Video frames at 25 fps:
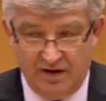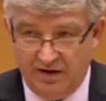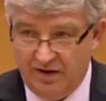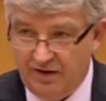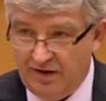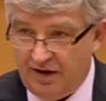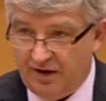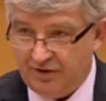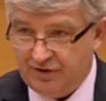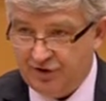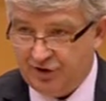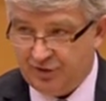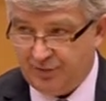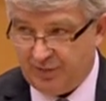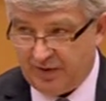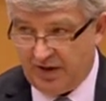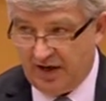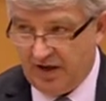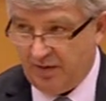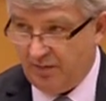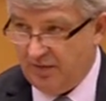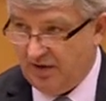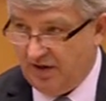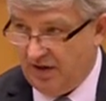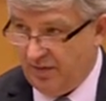that is
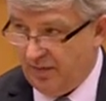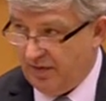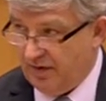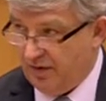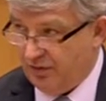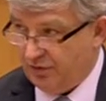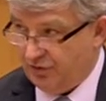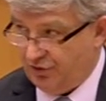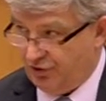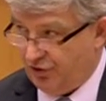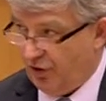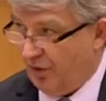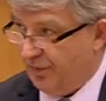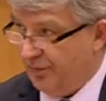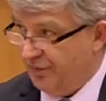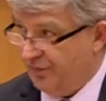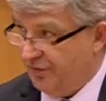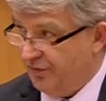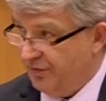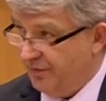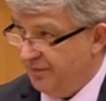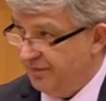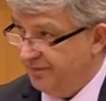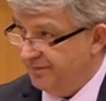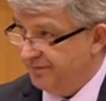primarily about
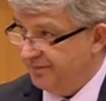jobs.